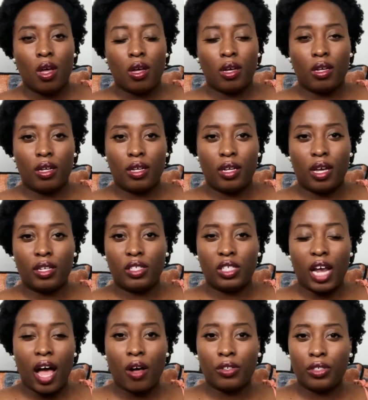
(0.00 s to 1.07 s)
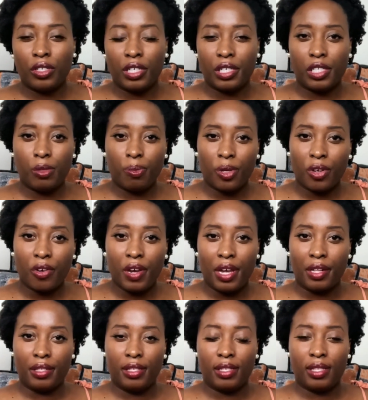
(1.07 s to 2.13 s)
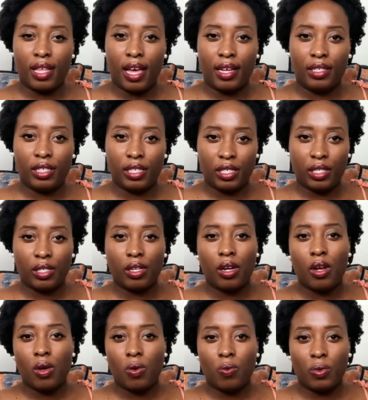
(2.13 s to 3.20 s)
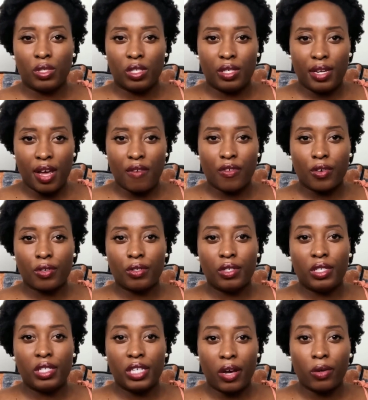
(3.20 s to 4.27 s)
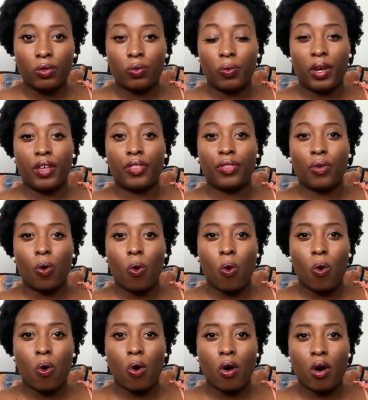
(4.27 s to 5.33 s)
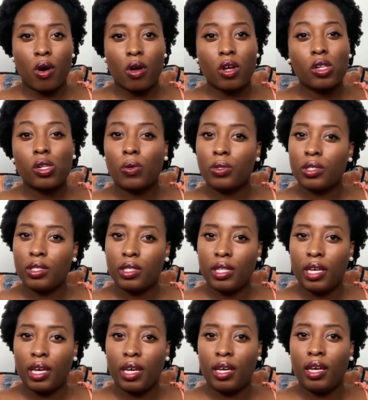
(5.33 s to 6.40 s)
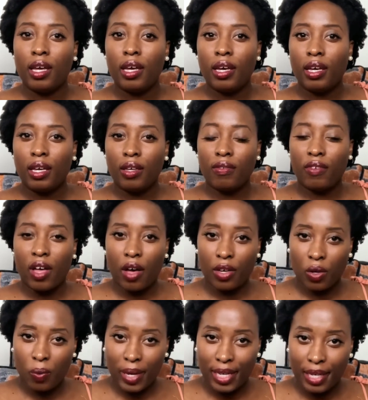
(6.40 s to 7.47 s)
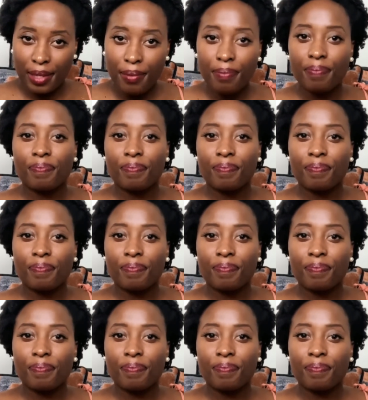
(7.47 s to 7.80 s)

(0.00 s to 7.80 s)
a childhood experience that just was never dealt with or closely evaluated.